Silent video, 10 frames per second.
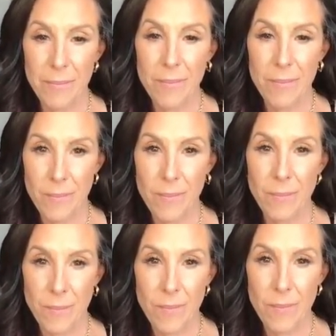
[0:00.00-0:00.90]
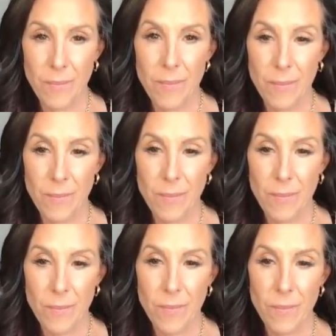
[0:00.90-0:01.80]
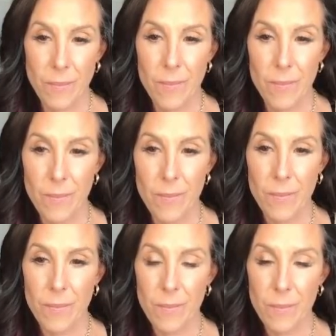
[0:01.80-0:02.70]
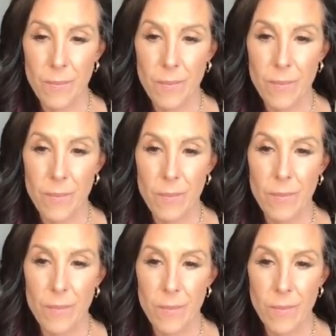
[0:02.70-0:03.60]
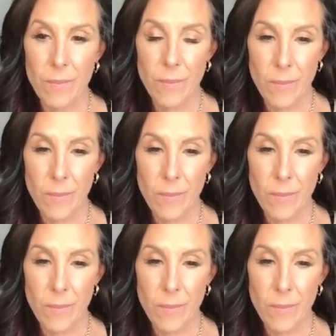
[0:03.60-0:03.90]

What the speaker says: The person shown says nothing.